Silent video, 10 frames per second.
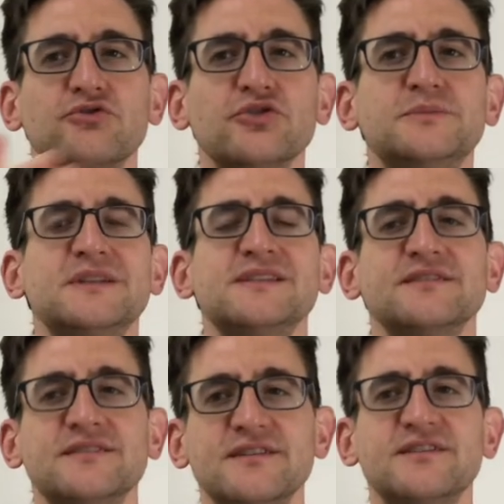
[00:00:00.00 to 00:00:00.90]
groomed in
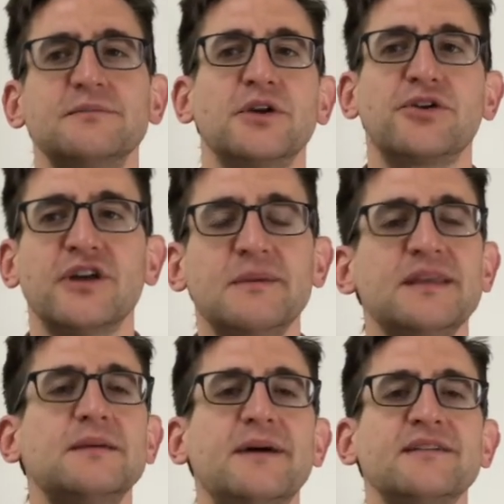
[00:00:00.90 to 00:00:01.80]
this system, you're going to
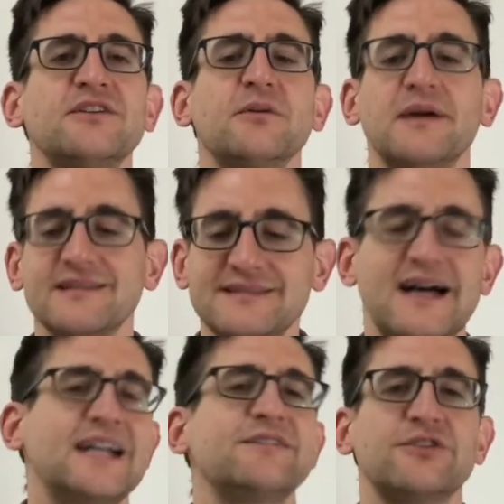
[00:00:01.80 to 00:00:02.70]
be the best of your best,
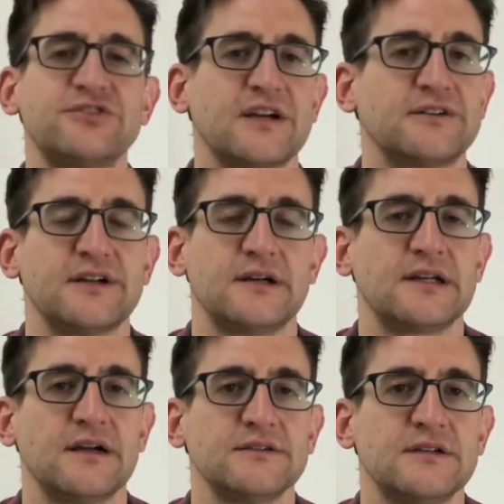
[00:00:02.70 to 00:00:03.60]
not even your secretary
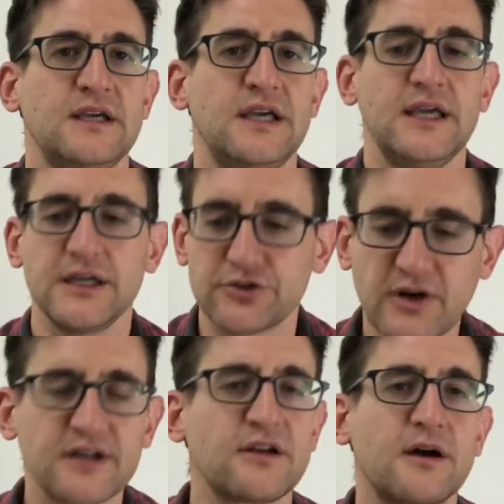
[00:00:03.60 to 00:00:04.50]
cares. You
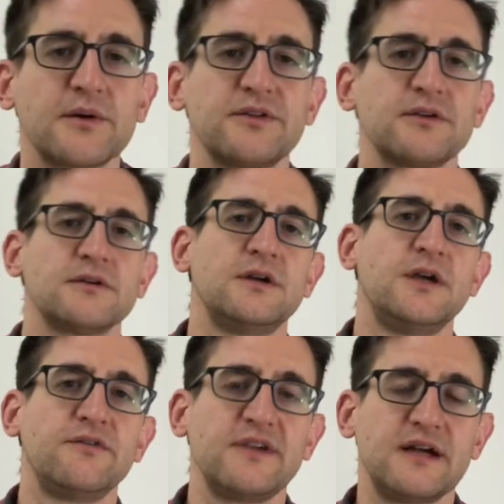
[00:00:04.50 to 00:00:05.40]
try to talk with your
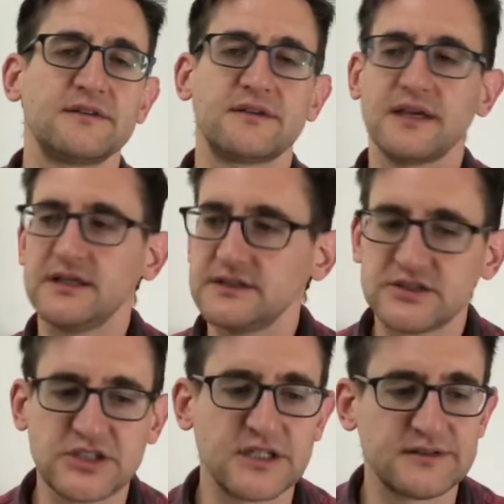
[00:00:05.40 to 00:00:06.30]
fiancée,
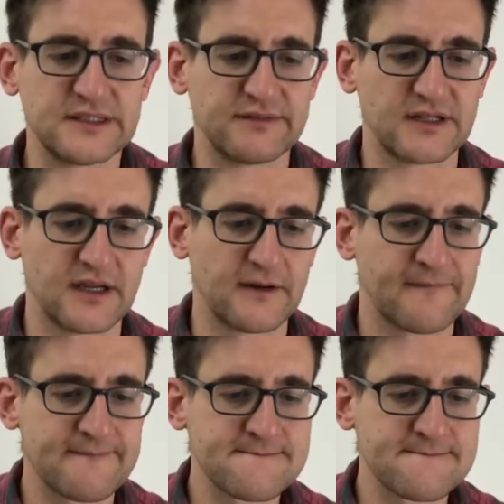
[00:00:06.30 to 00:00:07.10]
she doesn't even care.